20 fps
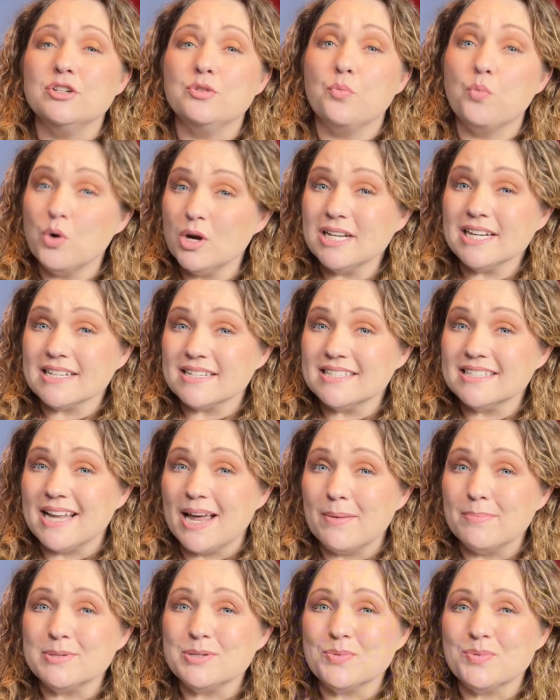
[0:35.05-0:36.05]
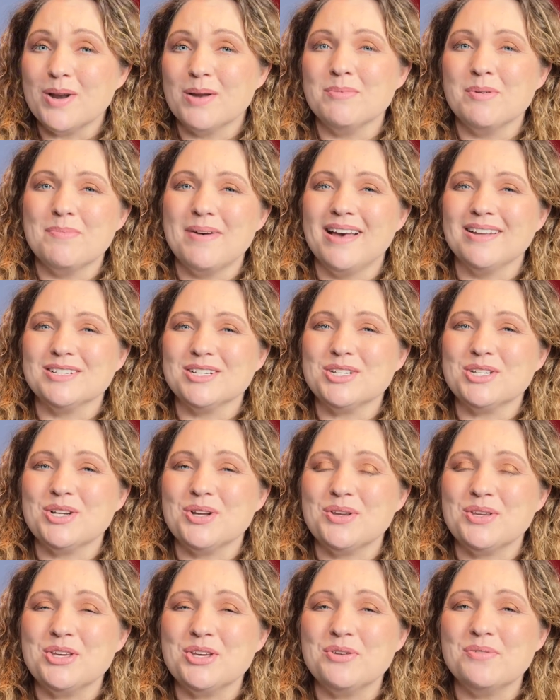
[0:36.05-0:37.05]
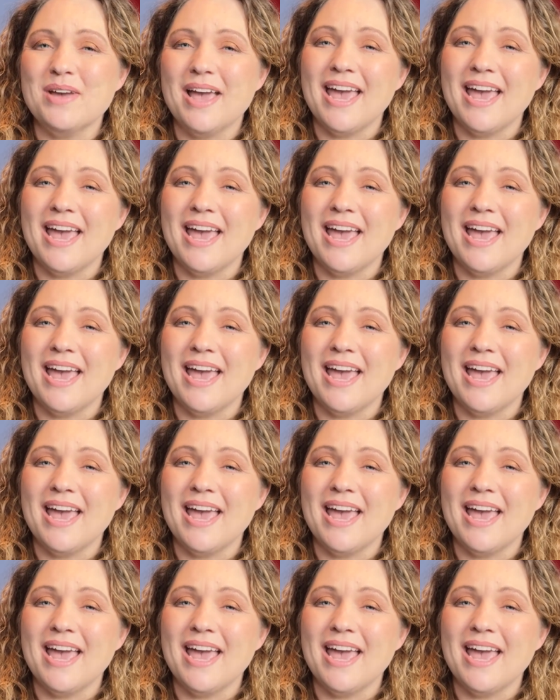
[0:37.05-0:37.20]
would accept what I'm about to show you.